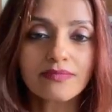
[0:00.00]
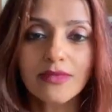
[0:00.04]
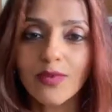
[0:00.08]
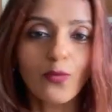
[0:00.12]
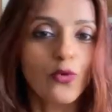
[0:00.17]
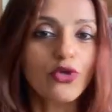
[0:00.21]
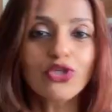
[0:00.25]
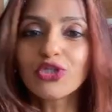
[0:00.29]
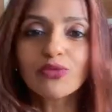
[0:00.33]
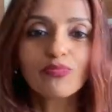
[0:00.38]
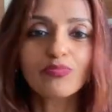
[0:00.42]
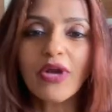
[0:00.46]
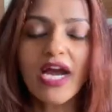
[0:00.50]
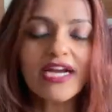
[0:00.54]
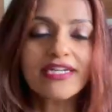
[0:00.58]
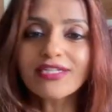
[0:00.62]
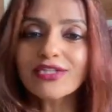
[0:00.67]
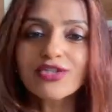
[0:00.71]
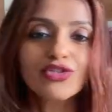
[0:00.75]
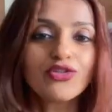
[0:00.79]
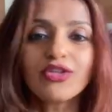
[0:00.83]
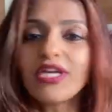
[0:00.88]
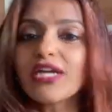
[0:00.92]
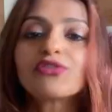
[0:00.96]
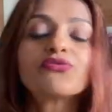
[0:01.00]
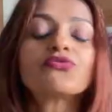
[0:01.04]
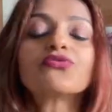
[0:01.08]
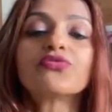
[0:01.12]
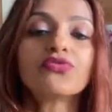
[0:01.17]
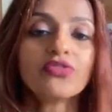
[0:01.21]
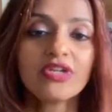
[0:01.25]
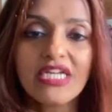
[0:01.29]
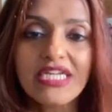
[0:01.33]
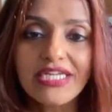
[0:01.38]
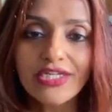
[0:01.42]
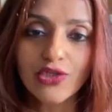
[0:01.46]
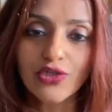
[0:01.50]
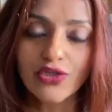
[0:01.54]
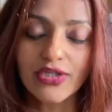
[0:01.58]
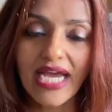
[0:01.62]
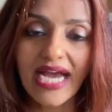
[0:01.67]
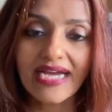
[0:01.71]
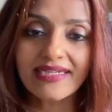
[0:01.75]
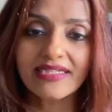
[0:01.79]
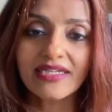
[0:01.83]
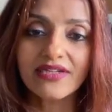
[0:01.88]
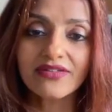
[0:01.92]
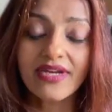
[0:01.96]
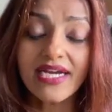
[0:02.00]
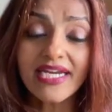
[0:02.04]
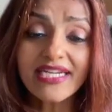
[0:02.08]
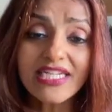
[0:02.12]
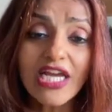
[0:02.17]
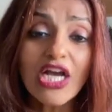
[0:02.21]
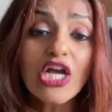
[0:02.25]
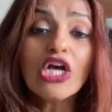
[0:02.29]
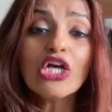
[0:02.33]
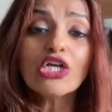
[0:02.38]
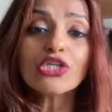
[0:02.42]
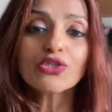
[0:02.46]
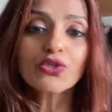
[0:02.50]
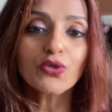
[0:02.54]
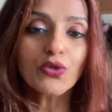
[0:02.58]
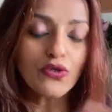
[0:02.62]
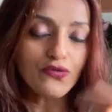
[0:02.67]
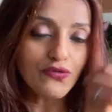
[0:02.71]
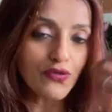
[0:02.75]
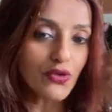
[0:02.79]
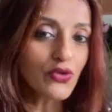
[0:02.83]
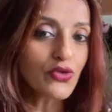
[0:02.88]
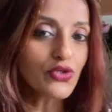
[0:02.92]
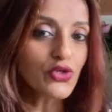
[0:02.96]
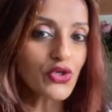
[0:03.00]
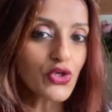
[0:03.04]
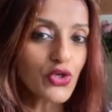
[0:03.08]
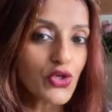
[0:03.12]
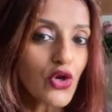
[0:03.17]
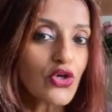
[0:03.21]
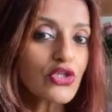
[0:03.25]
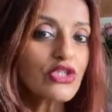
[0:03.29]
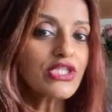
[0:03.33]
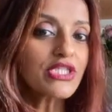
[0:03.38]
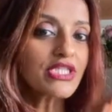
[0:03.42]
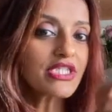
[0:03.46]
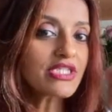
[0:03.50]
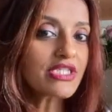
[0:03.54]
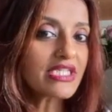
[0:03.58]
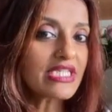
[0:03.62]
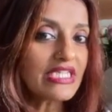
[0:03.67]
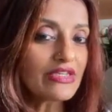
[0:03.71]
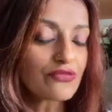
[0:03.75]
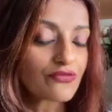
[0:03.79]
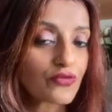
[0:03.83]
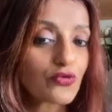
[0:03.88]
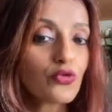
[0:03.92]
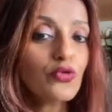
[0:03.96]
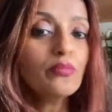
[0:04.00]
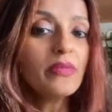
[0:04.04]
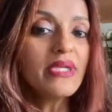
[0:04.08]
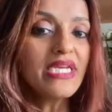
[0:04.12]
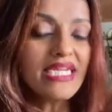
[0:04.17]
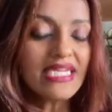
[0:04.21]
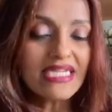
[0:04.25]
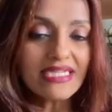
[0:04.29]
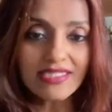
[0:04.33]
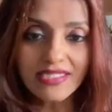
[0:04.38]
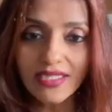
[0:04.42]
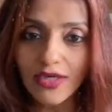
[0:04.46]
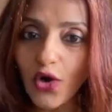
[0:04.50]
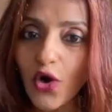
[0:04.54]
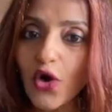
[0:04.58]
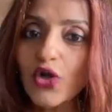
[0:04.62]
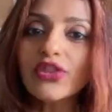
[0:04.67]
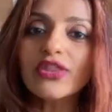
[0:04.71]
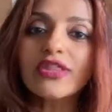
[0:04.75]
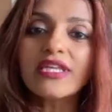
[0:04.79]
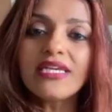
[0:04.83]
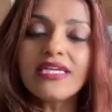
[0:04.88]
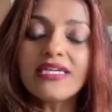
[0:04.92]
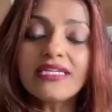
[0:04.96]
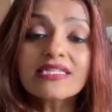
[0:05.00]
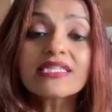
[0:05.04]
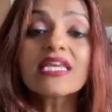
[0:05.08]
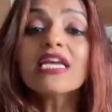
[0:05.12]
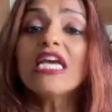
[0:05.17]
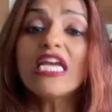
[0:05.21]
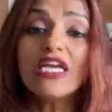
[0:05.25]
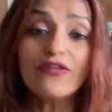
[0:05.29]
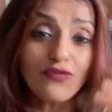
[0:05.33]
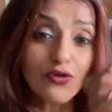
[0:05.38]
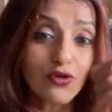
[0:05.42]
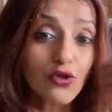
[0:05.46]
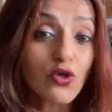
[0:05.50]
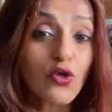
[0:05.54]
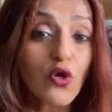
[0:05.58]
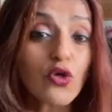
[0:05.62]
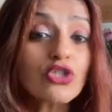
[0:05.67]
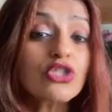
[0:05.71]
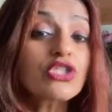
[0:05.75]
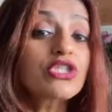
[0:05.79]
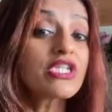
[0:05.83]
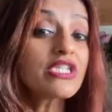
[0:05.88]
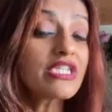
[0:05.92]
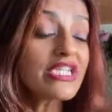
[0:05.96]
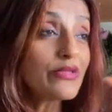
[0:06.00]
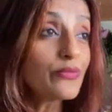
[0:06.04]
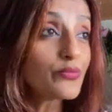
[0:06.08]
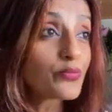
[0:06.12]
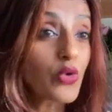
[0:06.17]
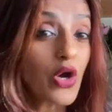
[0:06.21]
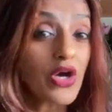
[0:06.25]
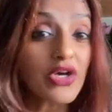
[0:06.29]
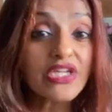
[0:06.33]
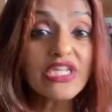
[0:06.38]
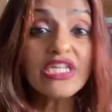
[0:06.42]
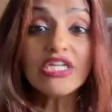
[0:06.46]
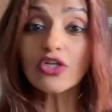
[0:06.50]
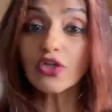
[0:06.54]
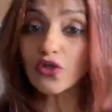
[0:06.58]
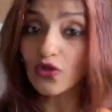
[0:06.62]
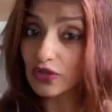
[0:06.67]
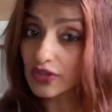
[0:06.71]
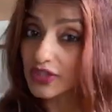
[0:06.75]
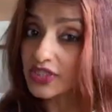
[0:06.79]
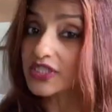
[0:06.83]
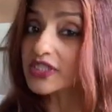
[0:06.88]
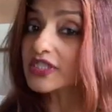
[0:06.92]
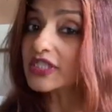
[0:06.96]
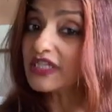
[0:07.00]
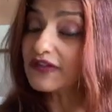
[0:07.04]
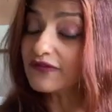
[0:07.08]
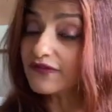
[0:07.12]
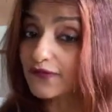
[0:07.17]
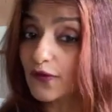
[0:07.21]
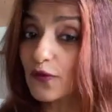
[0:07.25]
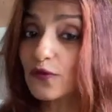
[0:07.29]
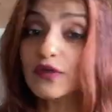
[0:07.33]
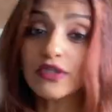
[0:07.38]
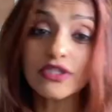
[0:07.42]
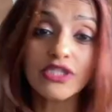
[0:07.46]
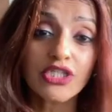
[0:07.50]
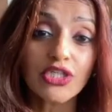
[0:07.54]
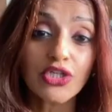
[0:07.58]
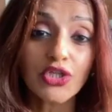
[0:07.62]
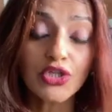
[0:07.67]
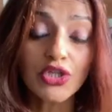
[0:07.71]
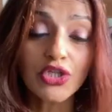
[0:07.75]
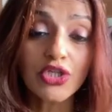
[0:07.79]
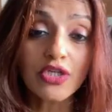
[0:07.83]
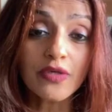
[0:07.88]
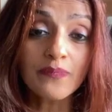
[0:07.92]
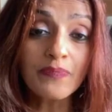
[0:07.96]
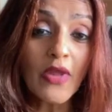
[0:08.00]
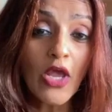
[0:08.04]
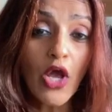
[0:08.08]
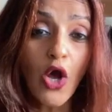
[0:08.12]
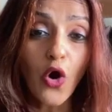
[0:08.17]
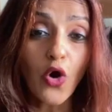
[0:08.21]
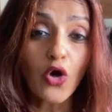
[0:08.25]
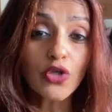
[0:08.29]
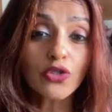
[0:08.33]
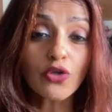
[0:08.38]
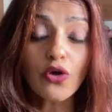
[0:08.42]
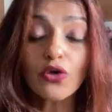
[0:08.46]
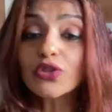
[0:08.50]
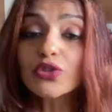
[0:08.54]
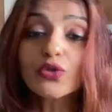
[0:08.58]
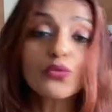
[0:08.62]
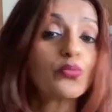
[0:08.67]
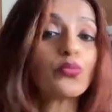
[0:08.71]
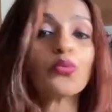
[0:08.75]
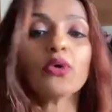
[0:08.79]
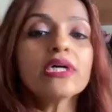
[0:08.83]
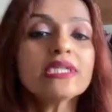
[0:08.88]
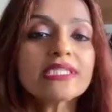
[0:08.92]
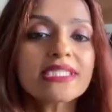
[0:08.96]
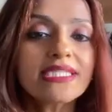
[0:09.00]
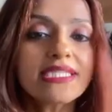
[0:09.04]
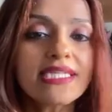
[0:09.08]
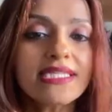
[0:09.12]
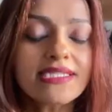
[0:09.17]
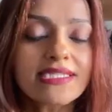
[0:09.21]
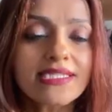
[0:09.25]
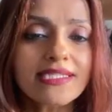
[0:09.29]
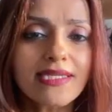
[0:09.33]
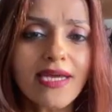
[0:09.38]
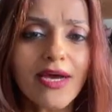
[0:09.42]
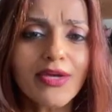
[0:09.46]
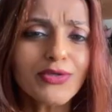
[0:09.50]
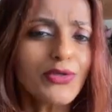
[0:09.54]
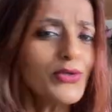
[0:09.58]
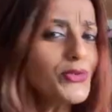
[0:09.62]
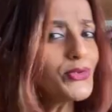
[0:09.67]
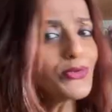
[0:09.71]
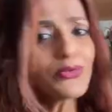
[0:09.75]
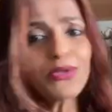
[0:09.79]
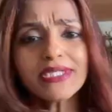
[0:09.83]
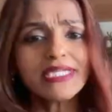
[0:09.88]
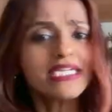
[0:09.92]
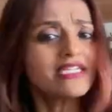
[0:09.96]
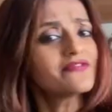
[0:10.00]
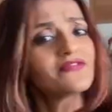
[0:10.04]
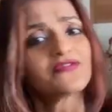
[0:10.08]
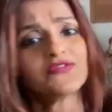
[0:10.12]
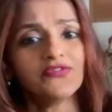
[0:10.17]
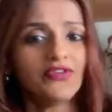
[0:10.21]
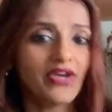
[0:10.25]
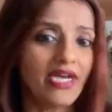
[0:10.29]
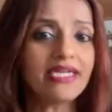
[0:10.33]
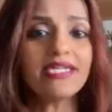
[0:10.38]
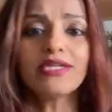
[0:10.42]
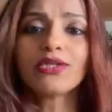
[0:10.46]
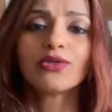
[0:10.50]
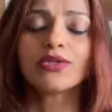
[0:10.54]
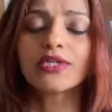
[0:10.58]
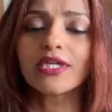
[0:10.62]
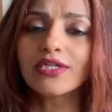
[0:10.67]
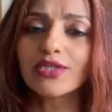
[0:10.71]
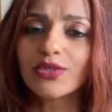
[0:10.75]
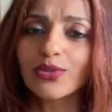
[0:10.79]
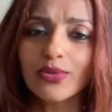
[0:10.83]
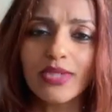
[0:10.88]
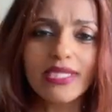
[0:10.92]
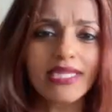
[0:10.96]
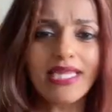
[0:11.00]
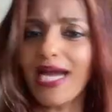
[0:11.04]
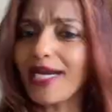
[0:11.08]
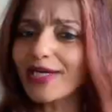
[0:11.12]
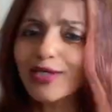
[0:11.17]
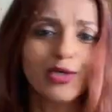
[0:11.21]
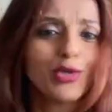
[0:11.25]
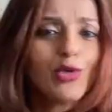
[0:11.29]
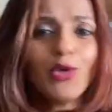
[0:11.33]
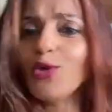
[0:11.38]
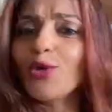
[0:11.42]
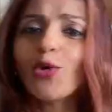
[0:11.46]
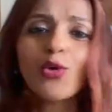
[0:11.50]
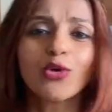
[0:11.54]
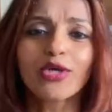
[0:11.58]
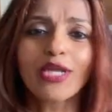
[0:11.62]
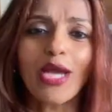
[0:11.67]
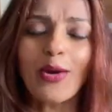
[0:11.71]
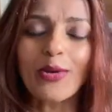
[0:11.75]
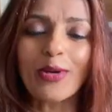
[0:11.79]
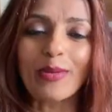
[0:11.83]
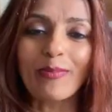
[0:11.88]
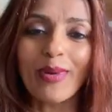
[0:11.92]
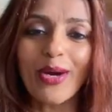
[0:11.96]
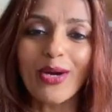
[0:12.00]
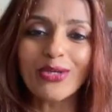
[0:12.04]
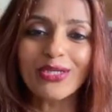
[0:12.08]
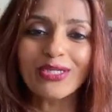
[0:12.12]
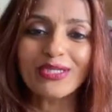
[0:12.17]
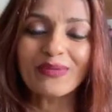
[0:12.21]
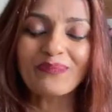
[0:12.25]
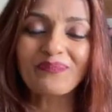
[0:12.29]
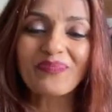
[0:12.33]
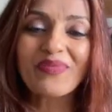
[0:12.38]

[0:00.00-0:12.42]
What you practice, you get really good at, right? So if you're going to constantly ruminate on things, if you're constantly worried, constantly focusing on the worst case scenario, you'll get very good at doing that, no doubt about it.